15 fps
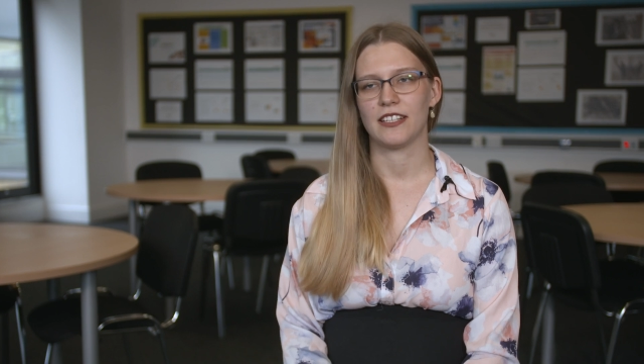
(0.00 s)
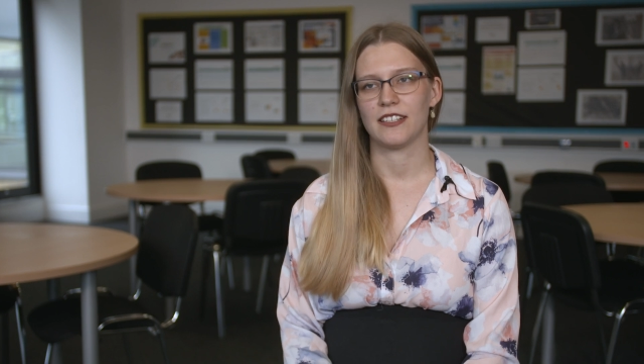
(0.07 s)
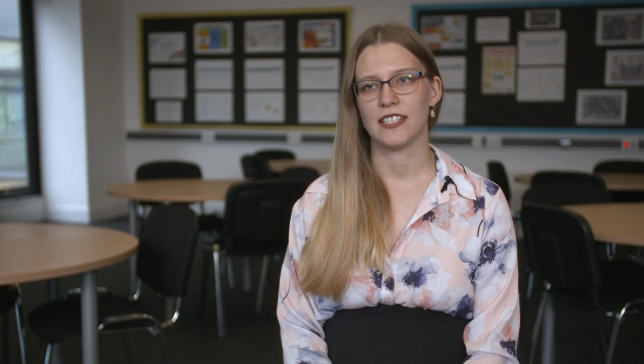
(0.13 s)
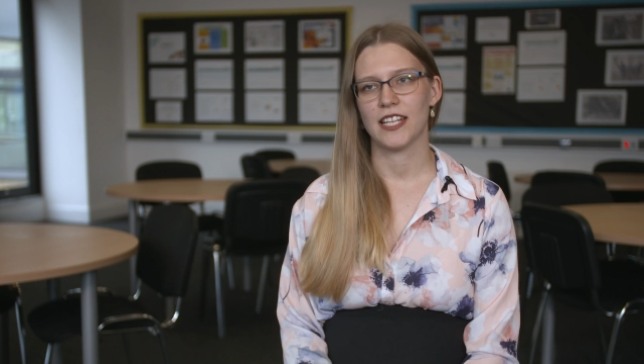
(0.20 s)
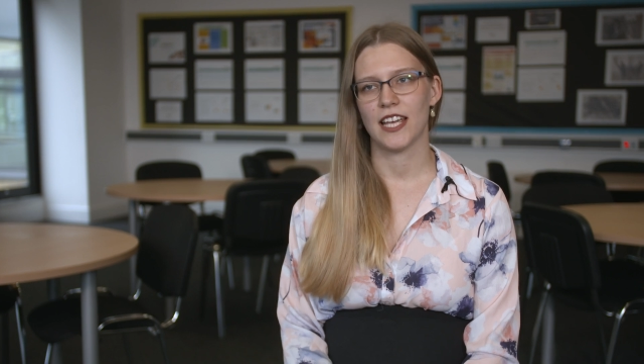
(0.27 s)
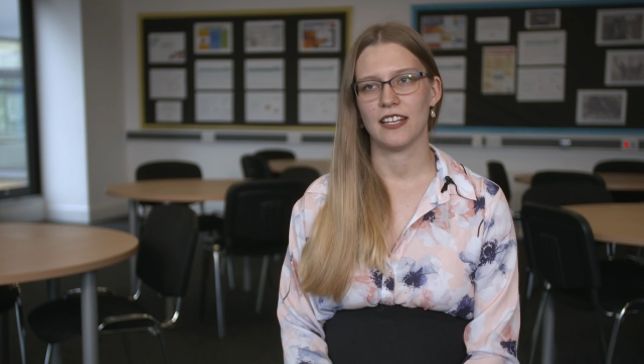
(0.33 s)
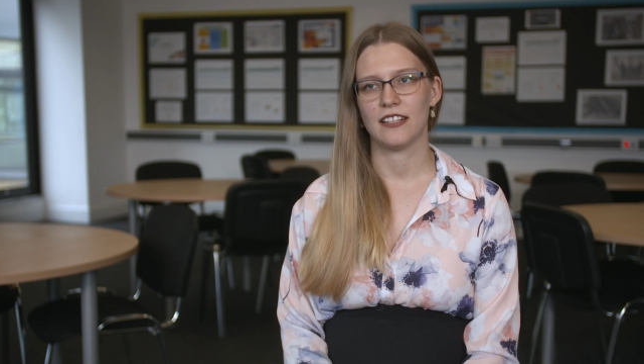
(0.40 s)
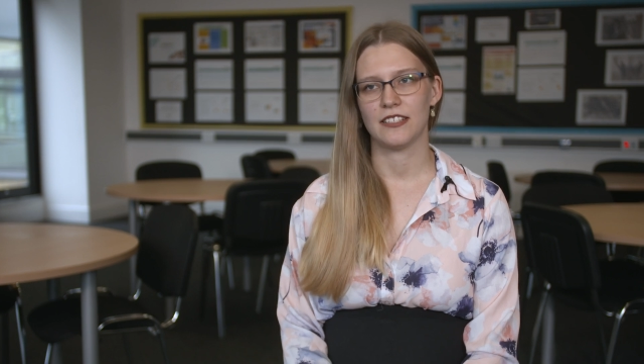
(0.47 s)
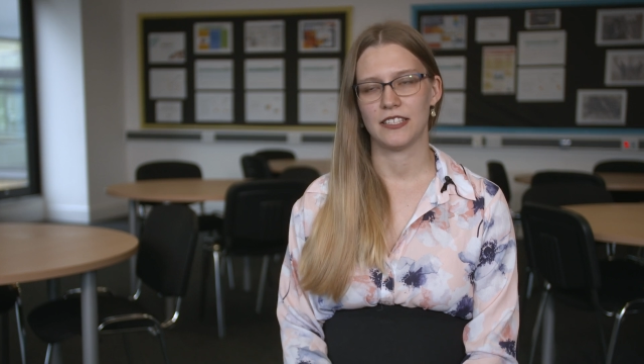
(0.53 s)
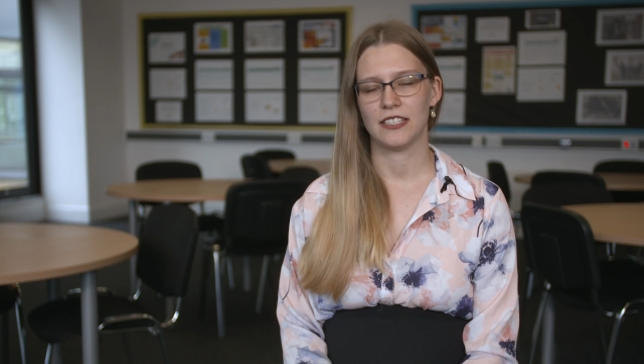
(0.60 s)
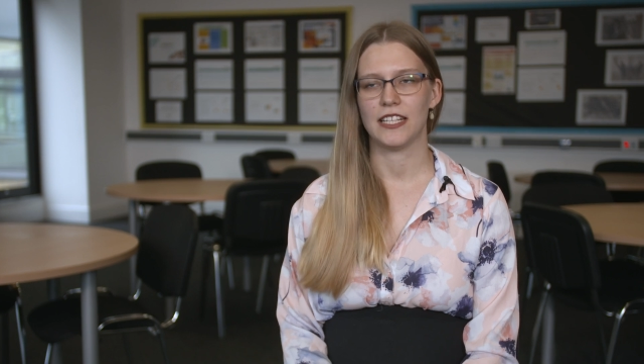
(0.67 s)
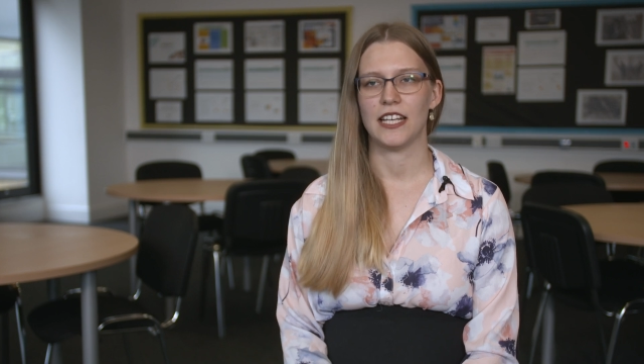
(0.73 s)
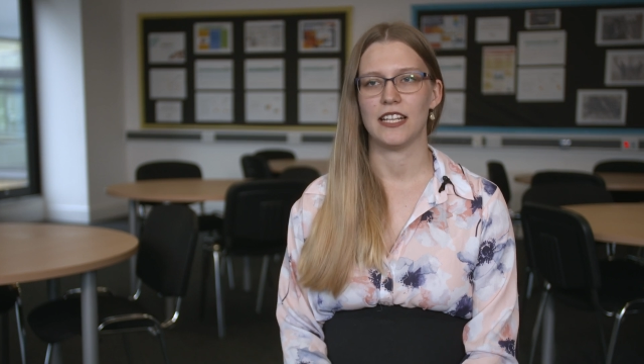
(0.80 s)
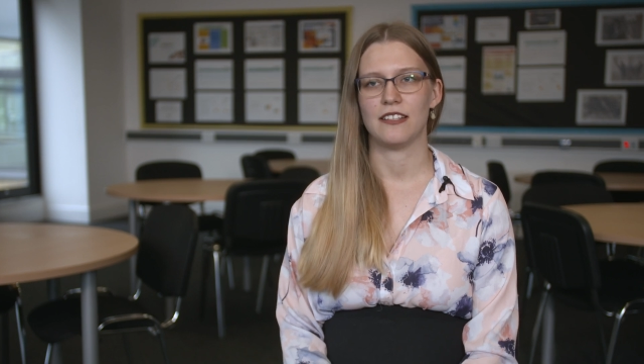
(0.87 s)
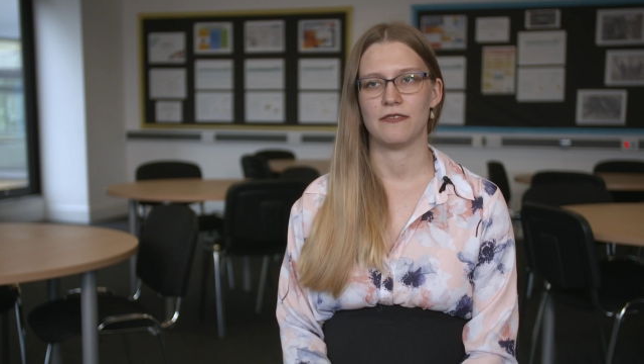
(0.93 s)
than tailored to
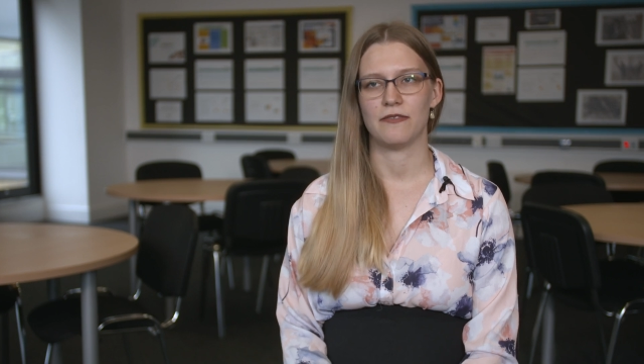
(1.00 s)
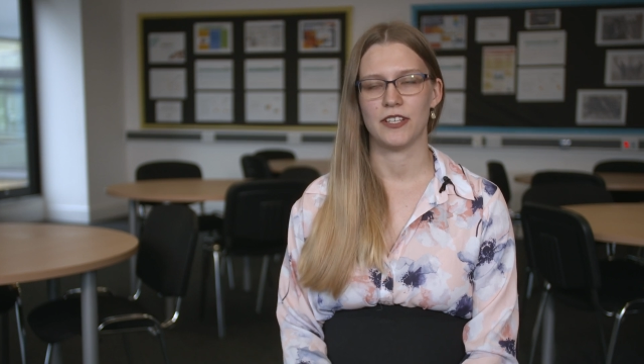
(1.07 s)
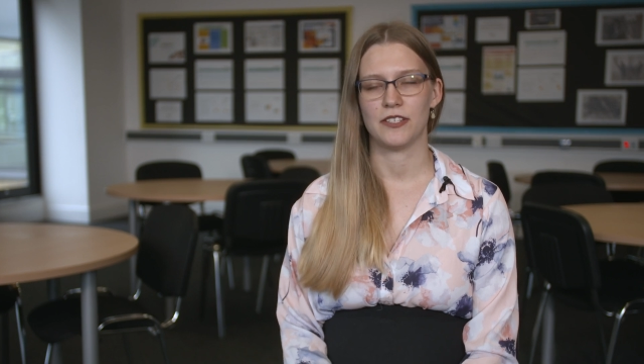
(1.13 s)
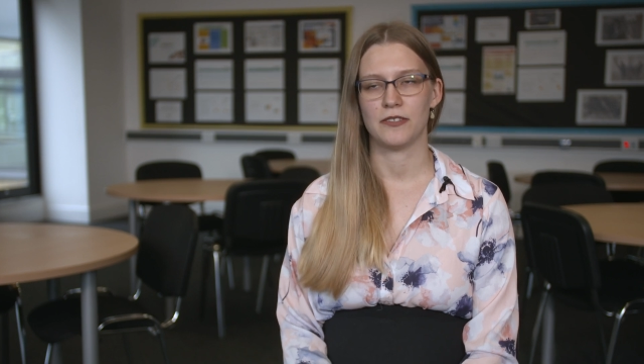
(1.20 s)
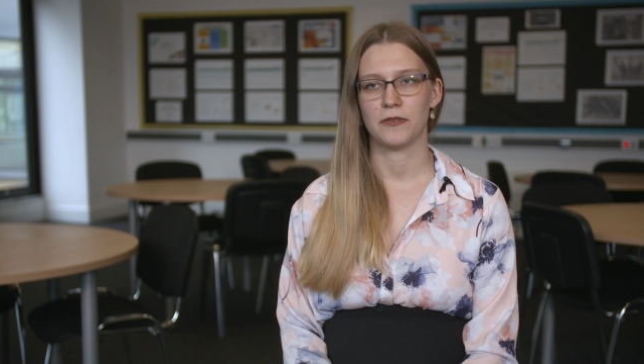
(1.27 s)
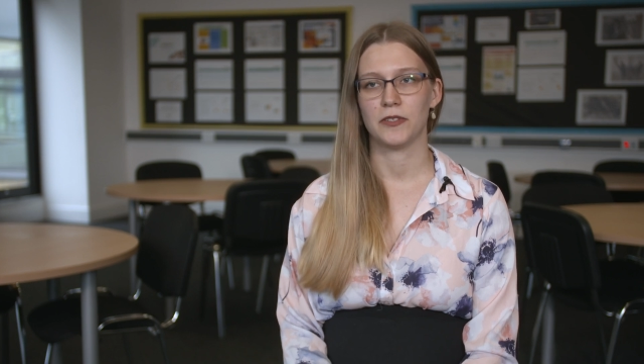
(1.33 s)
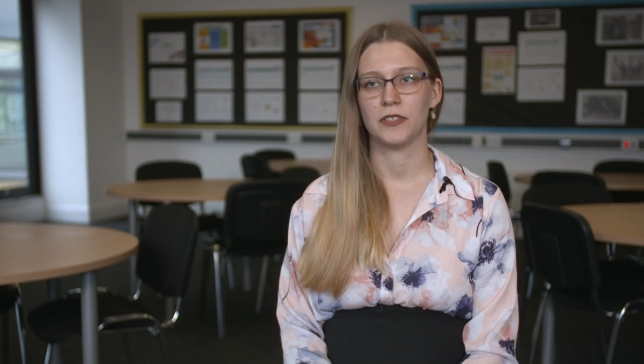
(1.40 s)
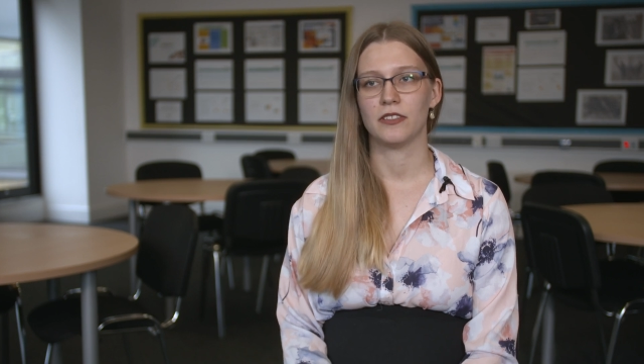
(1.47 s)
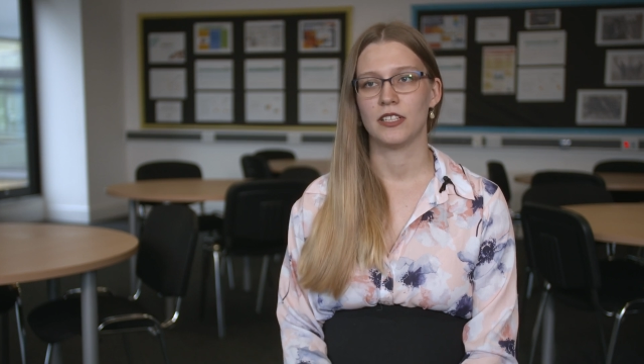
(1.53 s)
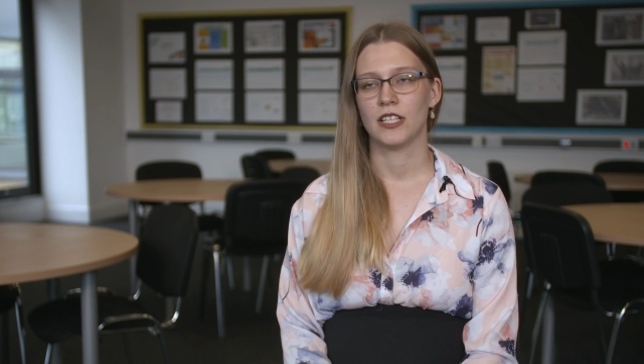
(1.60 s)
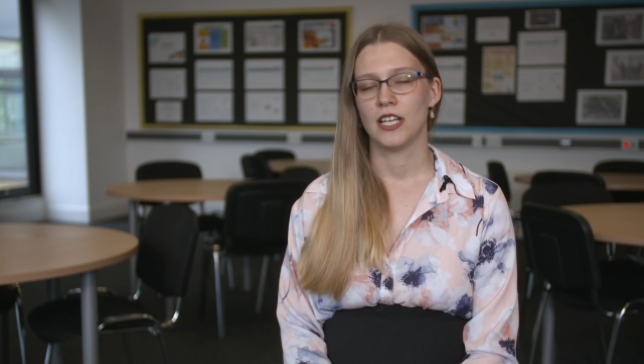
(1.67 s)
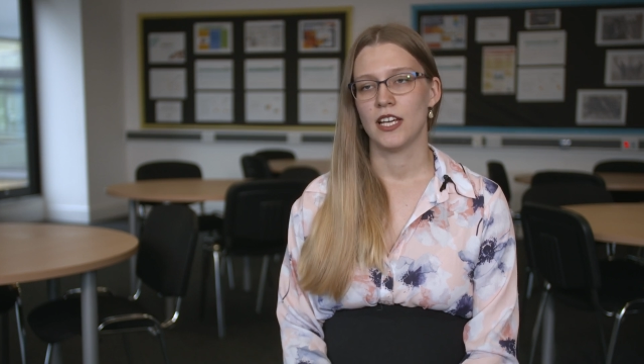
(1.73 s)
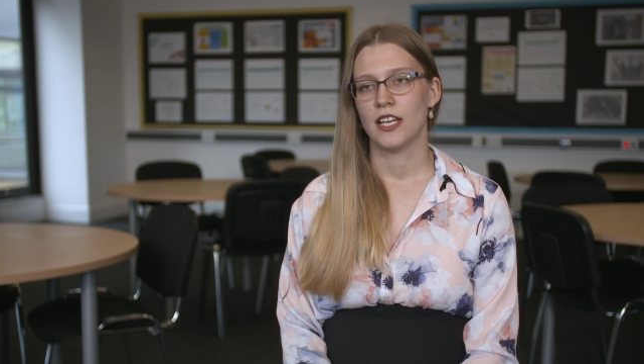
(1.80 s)
the individual.